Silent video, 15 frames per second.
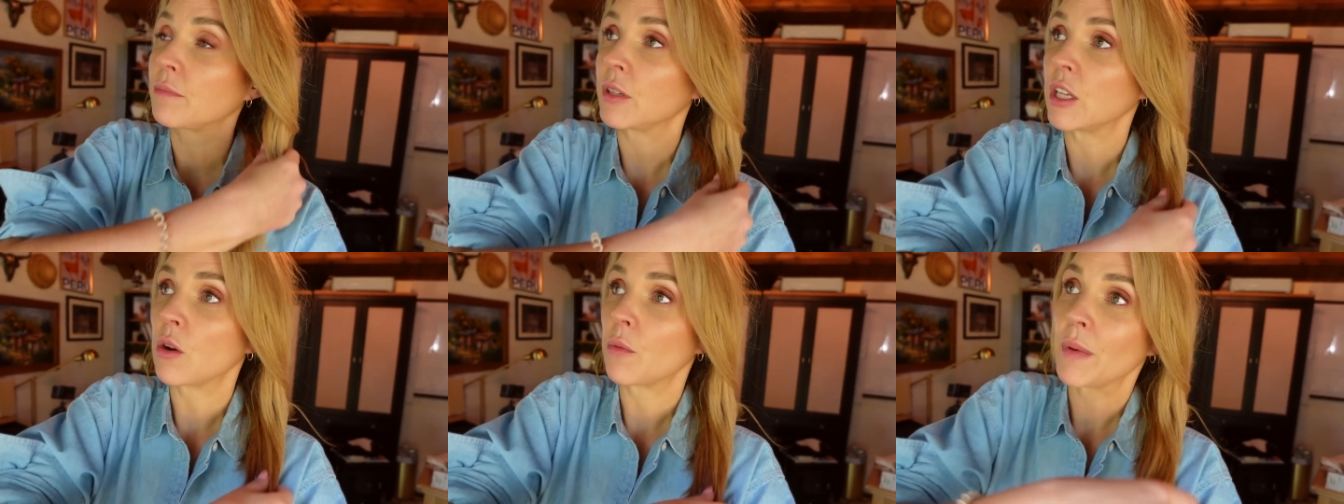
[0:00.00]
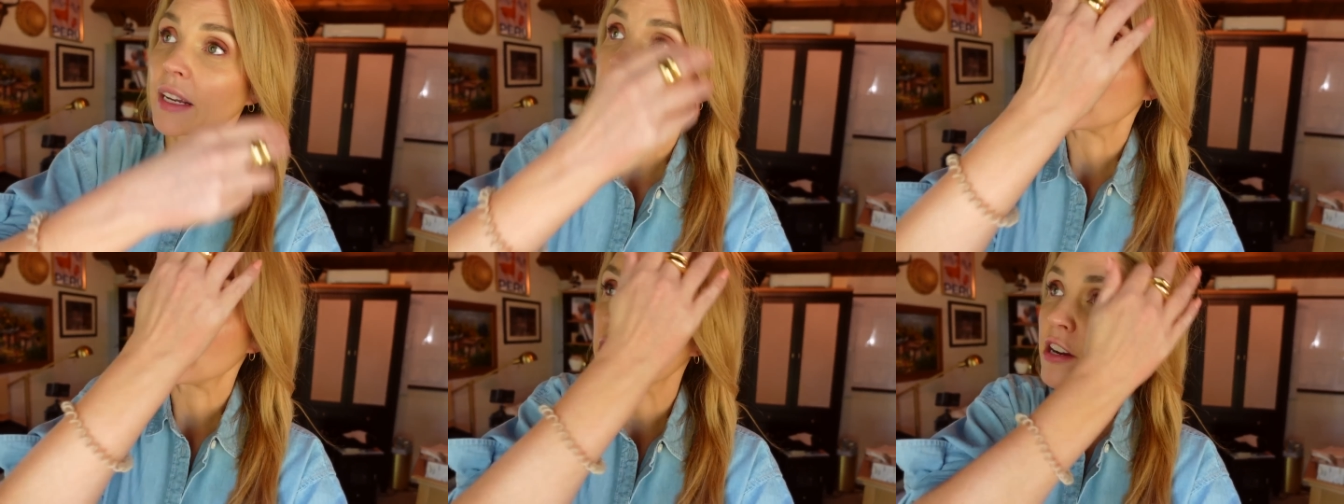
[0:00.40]
you know,
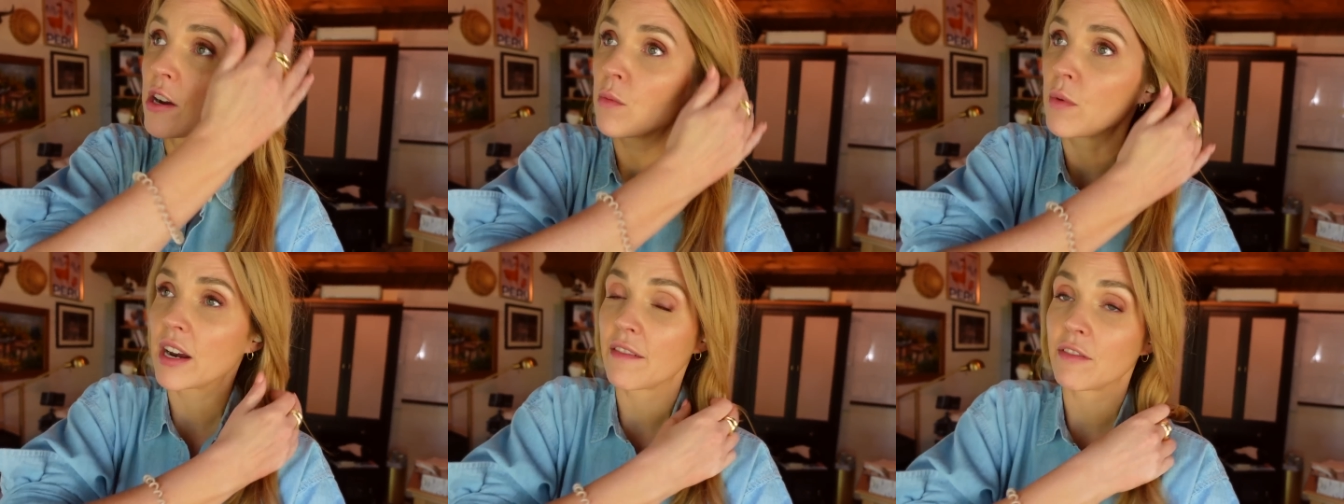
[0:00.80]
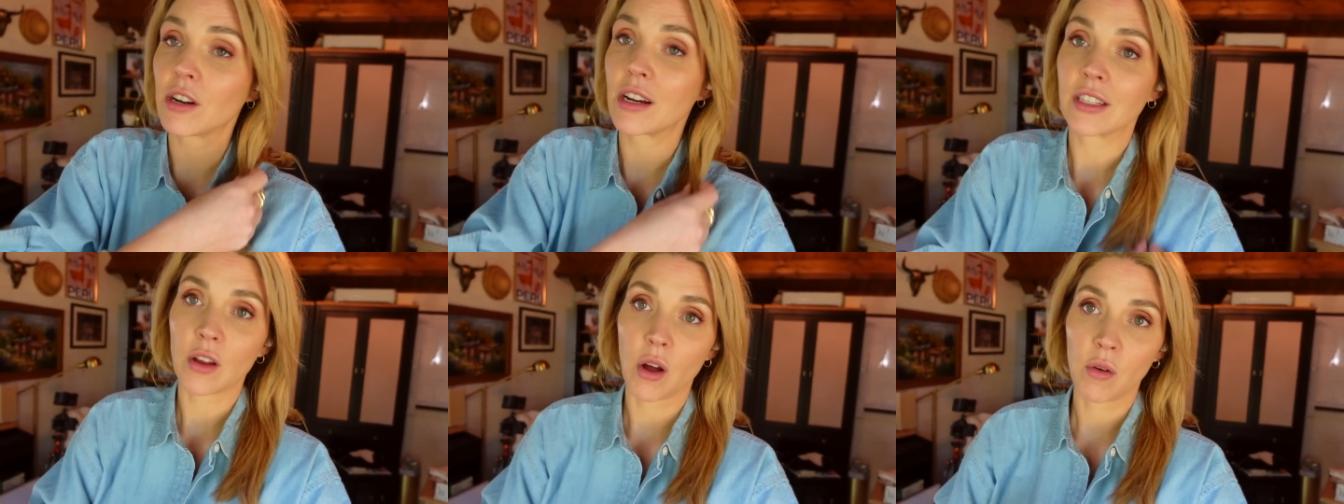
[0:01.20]
bacteria or whatever
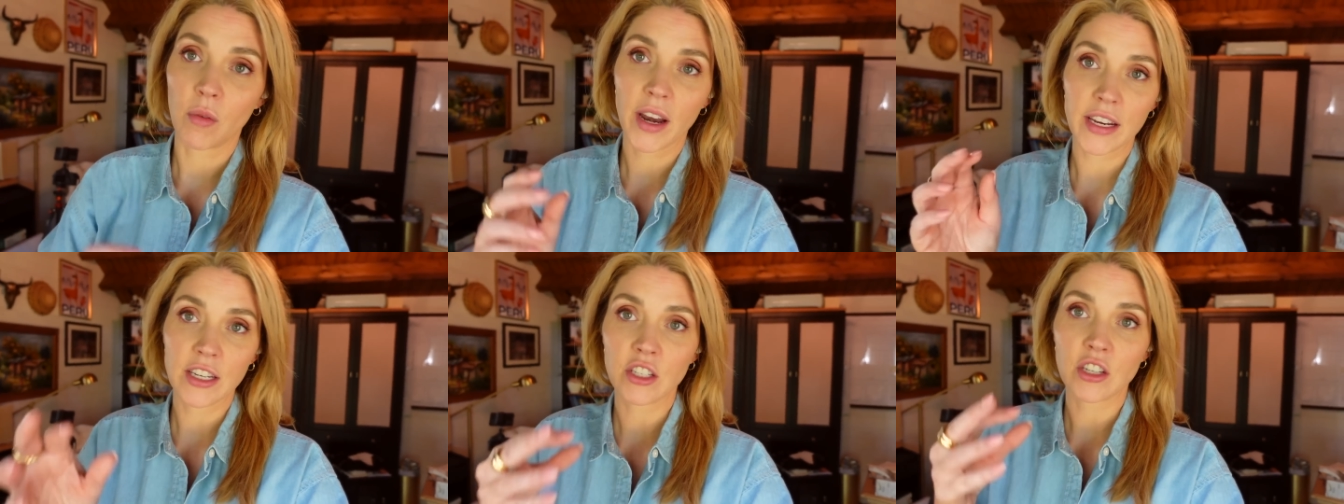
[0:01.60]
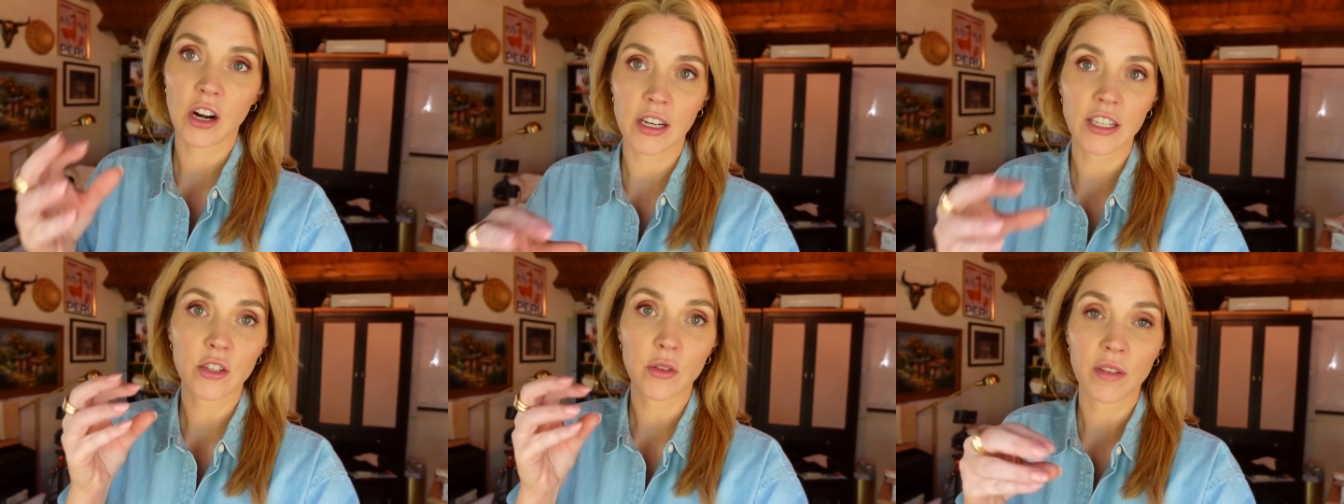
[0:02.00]
is already
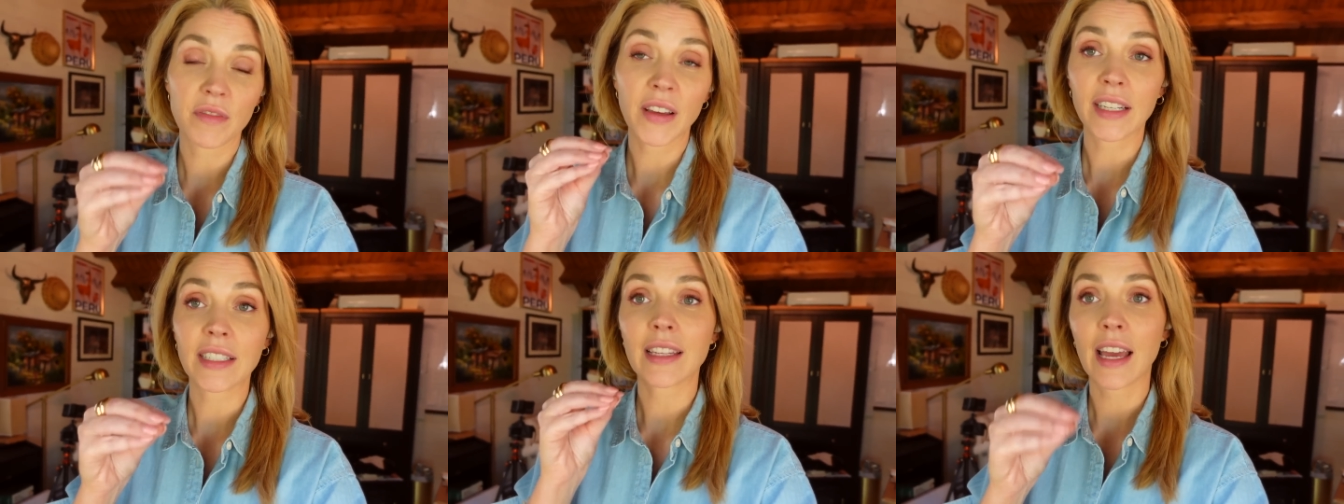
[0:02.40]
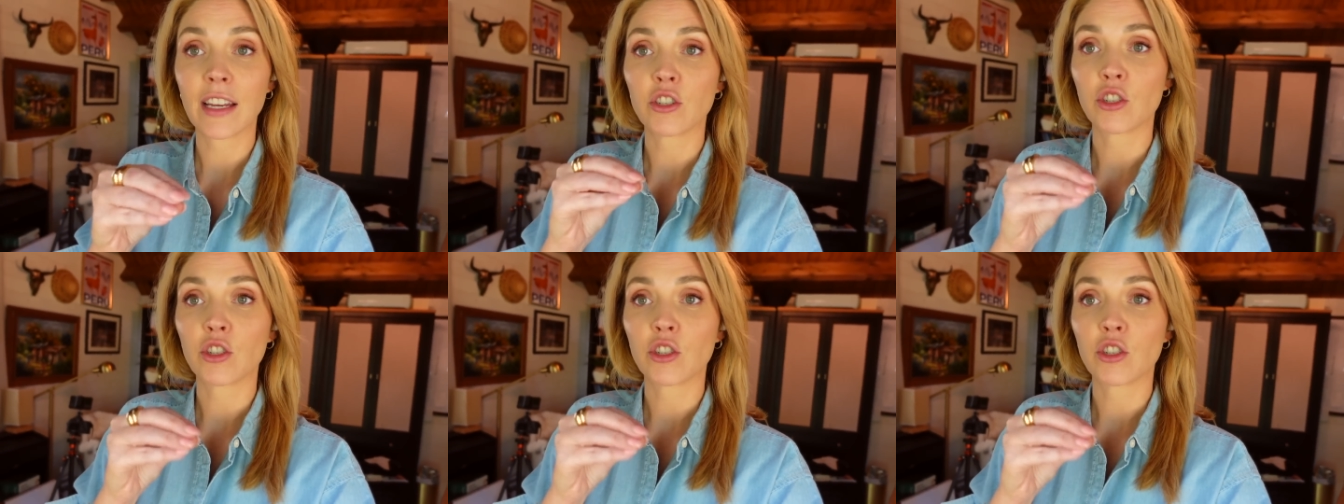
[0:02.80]
starting to infect that